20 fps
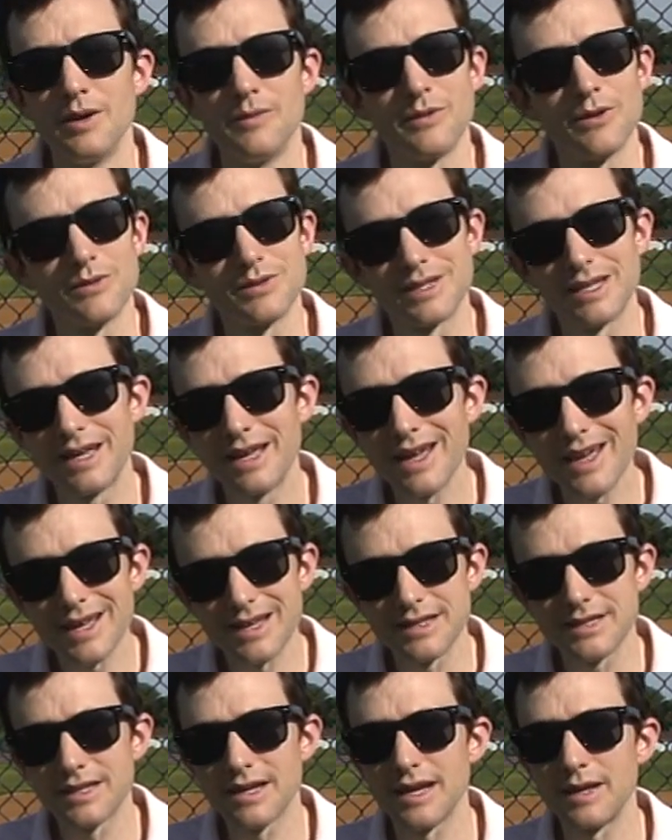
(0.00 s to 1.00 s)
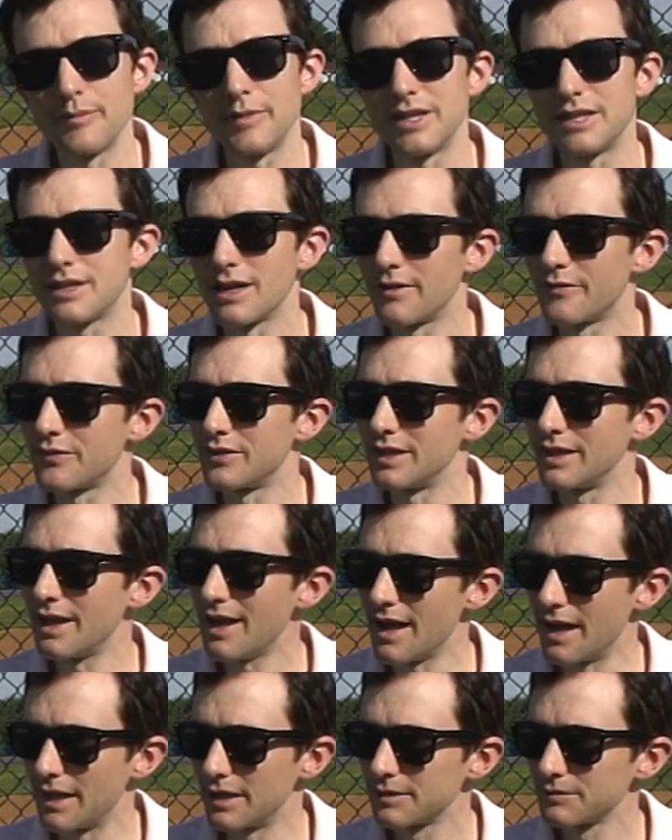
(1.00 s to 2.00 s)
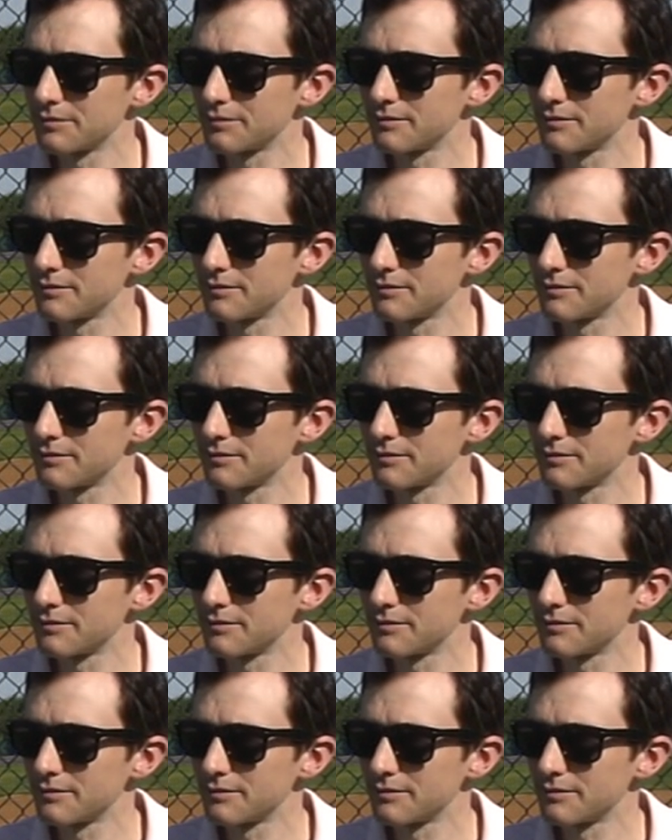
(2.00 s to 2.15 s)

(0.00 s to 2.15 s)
Those gigs can be tough to get.